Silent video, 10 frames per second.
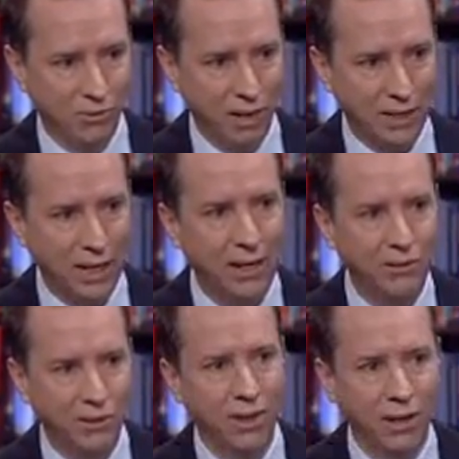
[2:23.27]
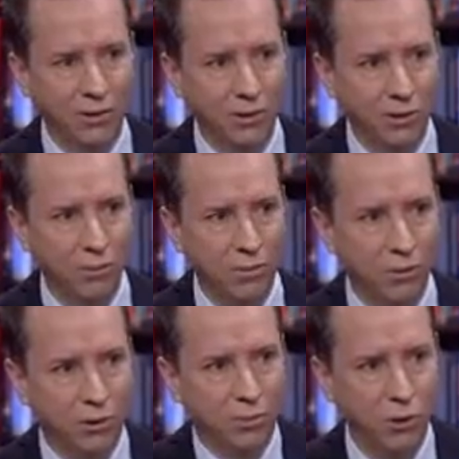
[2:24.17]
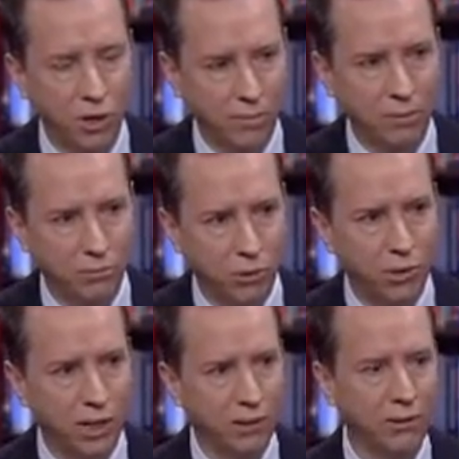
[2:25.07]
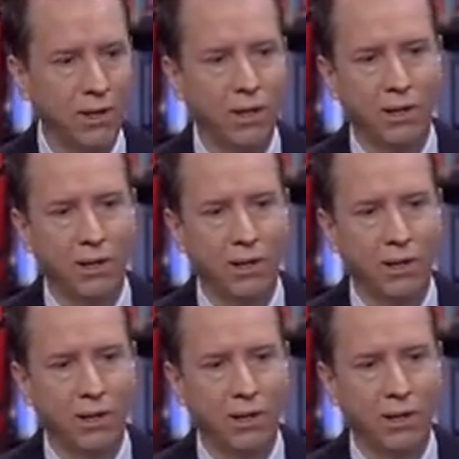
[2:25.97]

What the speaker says: in fact, tens of thousands of people spoke up in protest.